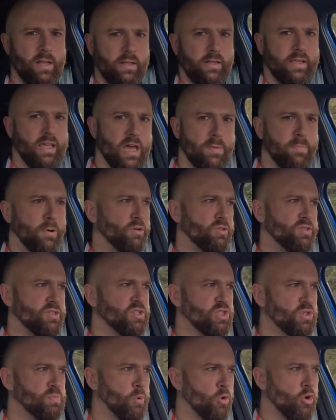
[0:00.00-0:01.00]
gearbox in
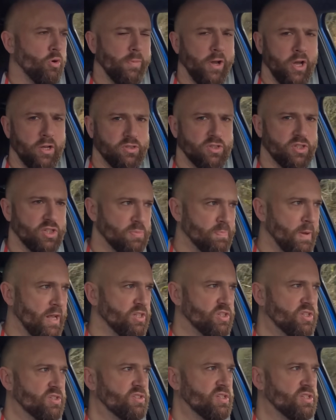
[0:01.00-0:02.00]
sport mode,
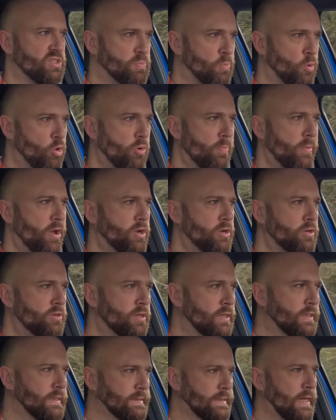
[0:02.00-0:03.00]
suspension's in sport mode.
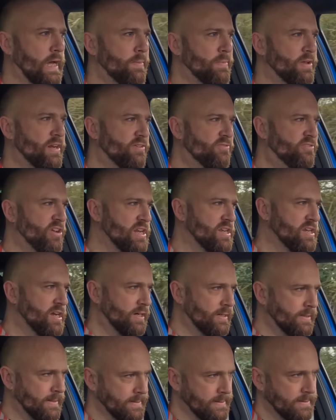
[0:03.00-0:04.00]
I'm in a
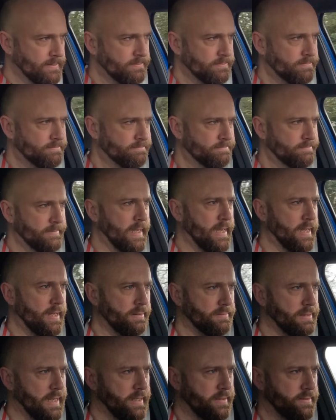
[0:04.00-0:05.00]
vineyard. Yeah,
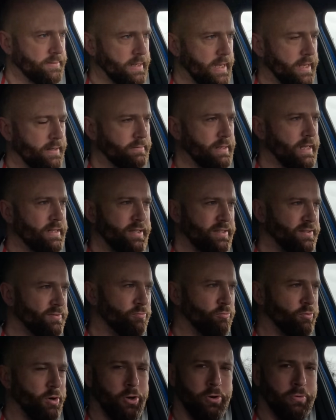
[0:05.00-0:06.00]
it
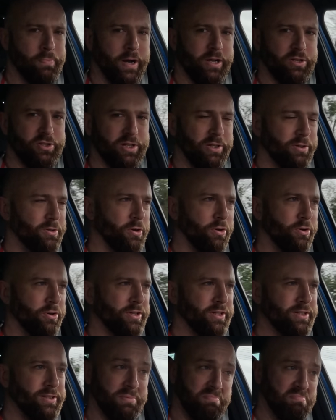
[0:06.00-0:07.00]
doesn't roll much in
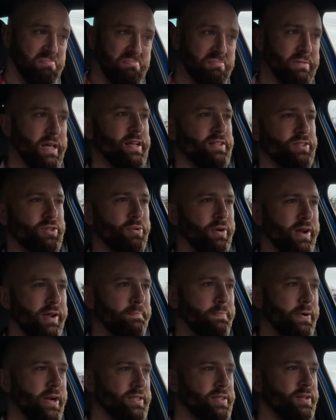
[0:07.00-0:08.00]
corners. That's quite
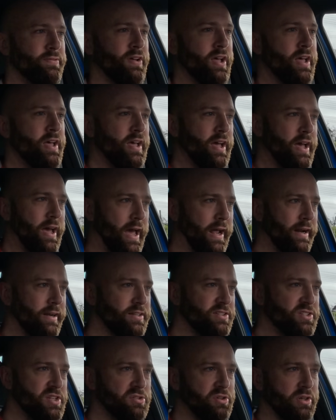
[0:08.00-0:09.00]
impressive. And
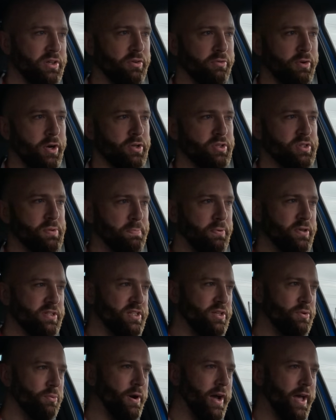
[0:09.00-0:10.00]
considering the roads are
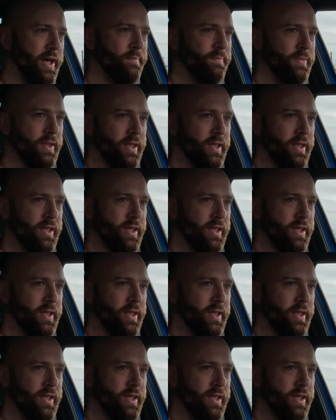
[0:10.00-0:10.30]
pretty wet,